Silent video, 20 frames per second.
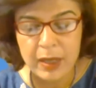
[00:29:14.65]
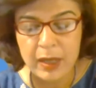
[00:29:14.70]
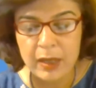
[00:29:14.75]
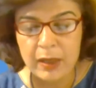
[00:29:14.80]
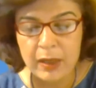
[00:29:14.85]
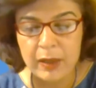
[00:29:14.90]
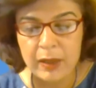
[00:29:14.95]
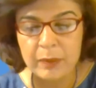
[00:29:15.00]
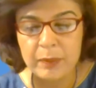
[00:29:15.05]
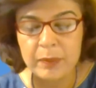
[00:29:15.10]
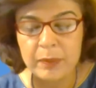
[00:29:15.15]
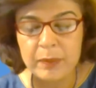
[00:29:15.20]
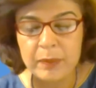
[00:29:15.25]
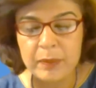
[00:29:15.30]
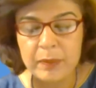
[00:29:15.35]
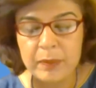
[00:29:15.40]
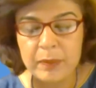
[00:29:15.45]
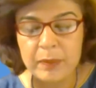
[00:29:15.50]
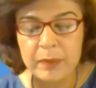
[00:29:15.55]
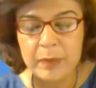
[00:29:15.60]

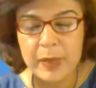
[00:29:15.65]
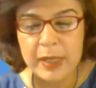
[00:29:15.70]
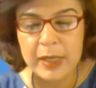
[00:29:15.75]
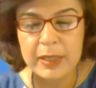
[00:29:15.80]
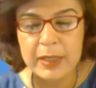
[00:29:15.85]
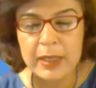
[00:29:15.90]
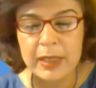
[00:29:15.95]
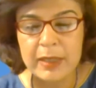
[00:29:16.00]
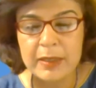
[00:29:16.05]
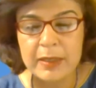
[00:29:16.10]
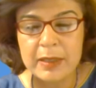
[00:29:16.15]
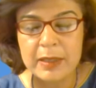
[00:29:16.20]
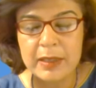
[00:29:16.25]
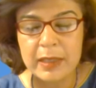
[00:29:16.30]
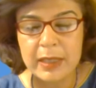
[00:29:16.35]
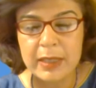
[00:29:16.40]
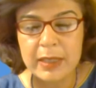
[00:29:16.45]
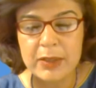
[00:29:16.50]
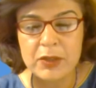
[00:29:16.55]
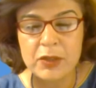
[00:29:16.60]
but
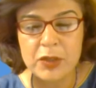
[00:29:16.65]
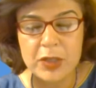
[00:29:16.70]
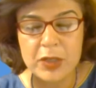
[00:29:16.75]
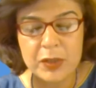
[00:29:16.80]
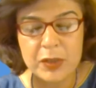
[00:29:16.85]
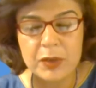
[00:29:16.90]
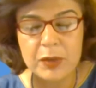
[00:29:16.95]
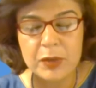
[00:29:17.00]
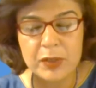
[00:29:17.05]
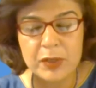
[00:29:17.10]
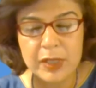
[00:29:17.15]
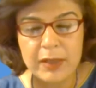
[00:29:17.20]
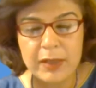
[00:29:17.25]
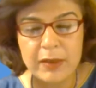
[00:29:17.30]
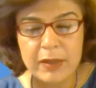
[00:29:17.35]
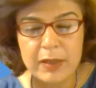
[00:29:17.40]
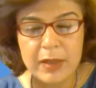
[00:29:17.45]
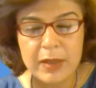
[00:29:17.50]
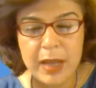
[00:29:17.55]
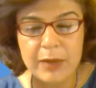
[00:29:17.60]
it just to say
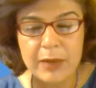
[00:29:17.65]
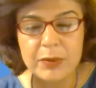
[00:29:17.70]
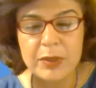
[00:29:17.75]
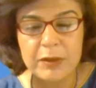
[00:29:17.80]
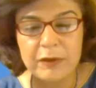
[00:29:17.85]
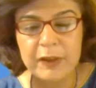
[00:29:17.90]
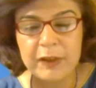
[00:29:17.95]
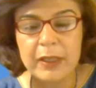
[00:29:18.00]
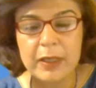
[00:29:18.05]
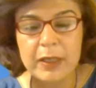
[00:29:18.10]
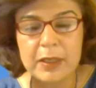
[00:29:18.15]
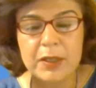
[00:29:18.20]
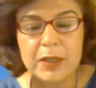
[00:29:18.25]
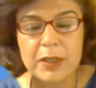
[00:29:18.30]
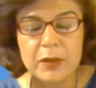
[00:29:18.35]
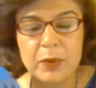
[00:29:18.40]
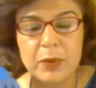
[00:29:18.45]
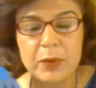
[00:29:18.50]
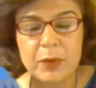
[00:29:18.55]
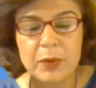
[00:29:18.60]
that how difficult
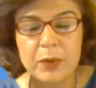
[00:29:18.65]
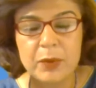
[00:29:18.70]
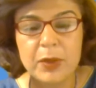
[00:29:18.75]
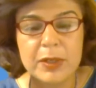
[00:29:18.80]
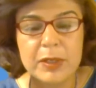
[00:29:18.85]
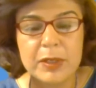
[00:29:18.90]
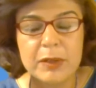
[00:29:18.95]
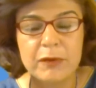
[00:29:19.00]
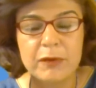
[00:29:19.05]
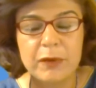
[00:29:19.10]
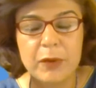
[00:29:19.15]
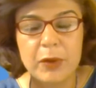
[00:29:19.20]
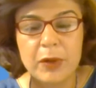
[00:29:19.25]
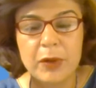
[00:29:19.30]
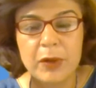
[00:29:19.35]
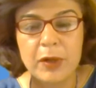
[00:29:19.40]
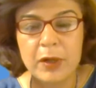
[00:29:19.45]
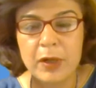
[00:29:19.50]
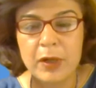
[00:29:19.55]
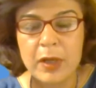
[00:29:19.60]
it was
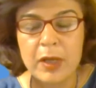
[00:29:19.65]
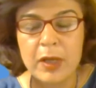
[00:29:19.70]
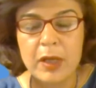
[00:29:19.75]
for